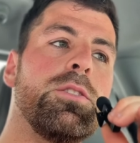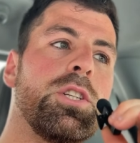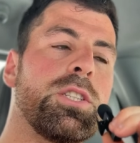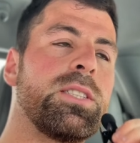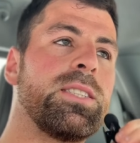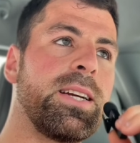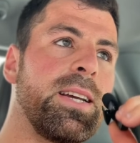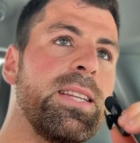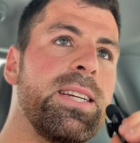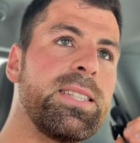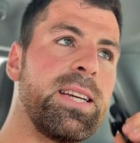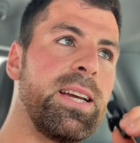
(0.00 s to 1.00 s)
just
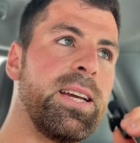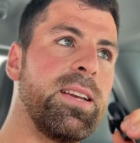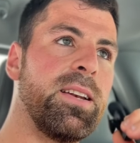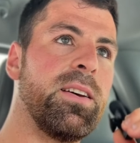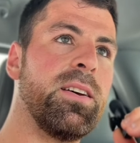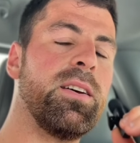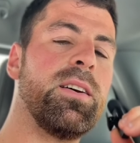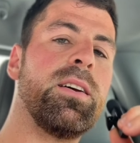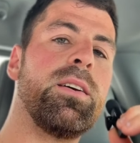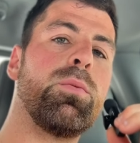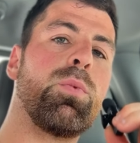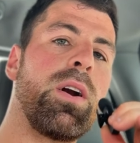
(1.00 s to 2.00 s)
sticking these in
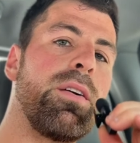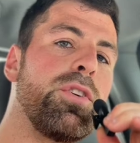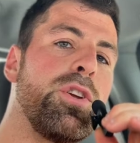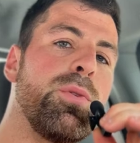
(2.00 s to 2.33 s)
wherever